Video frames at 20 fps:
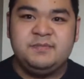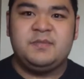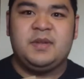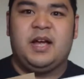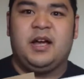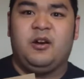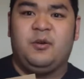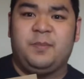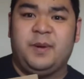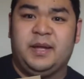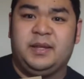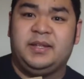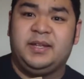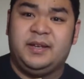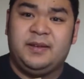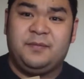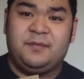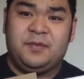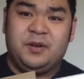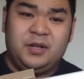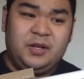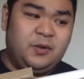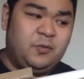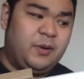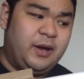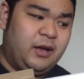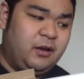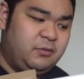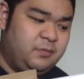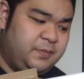I hope I did it really
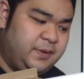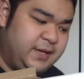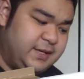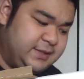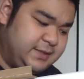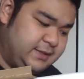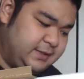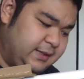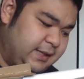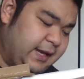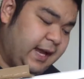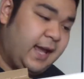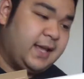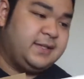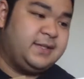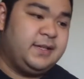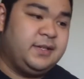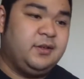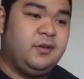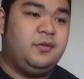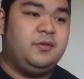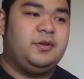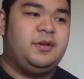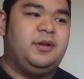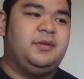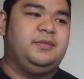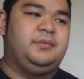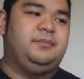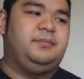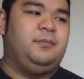well, because like I said,
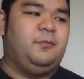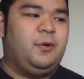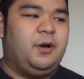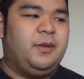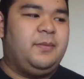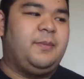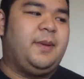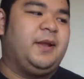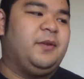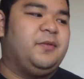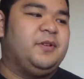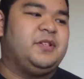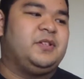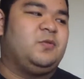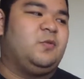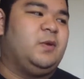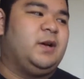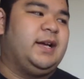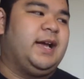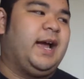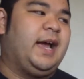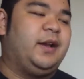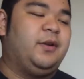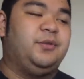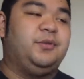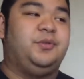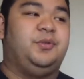one of the main reasons why I don't do